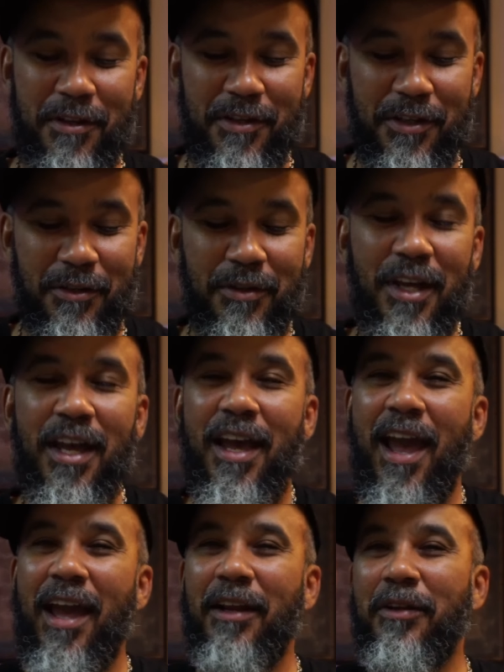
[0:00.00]
you do.
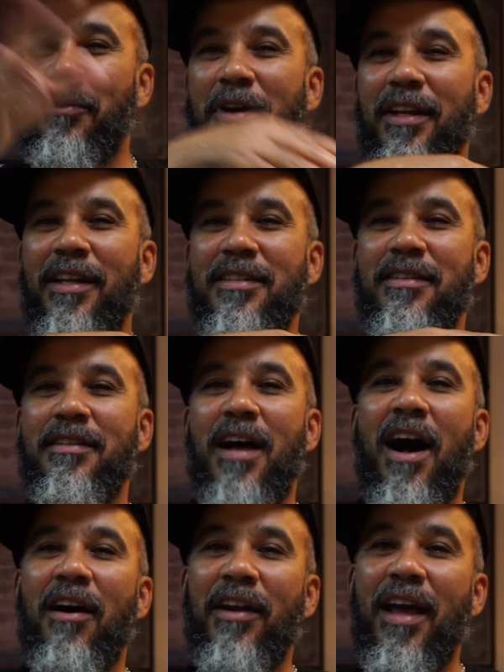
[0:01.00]
And quit listening to
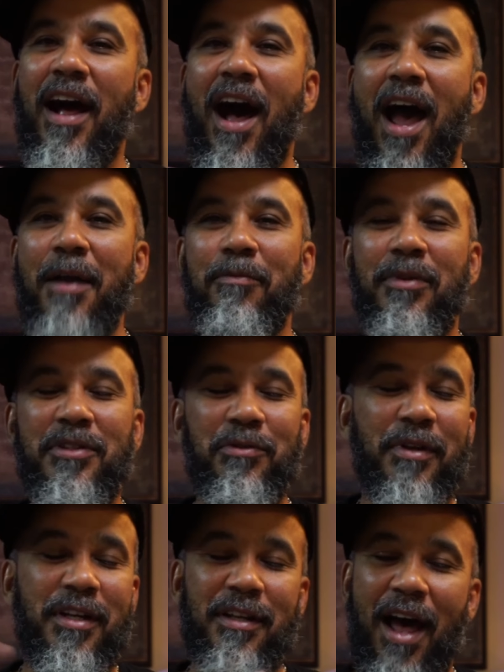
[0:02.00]
all that hype
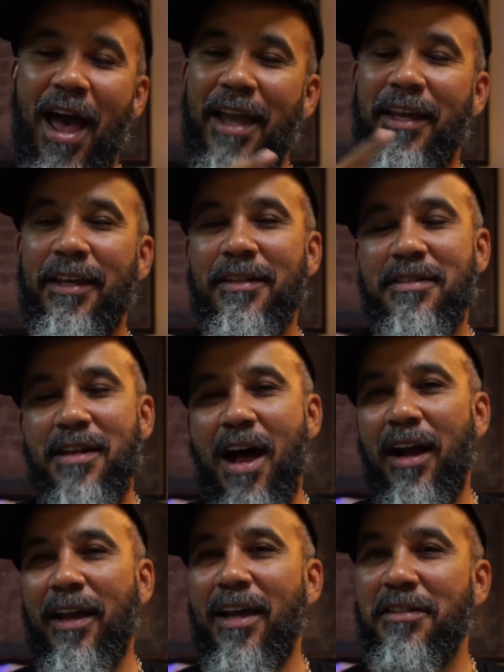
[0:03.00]
between Nike and
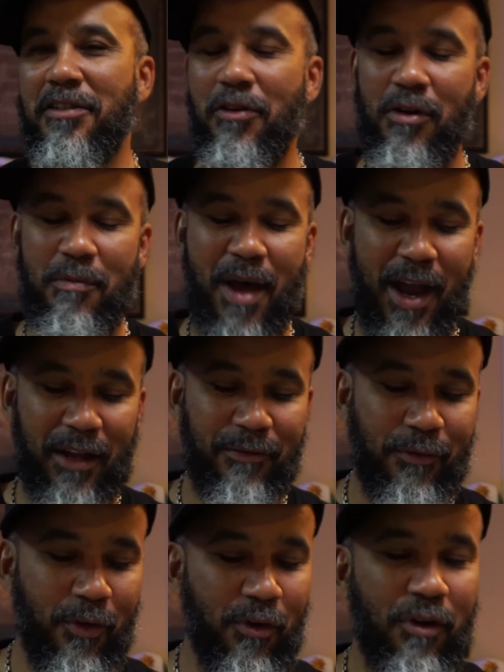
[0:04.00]
StockX going back
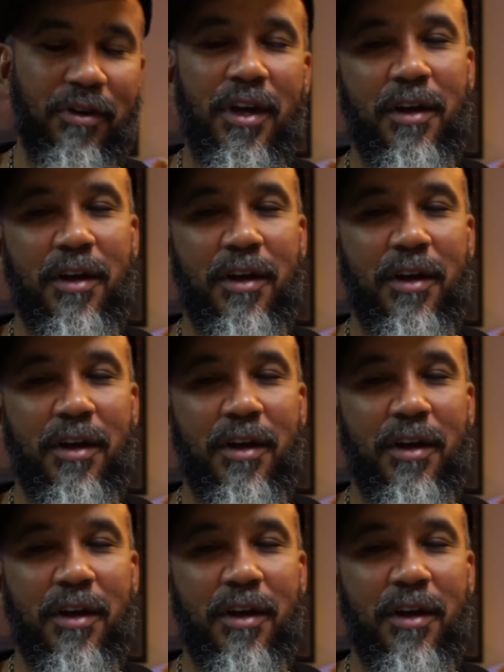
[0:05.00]
and forth.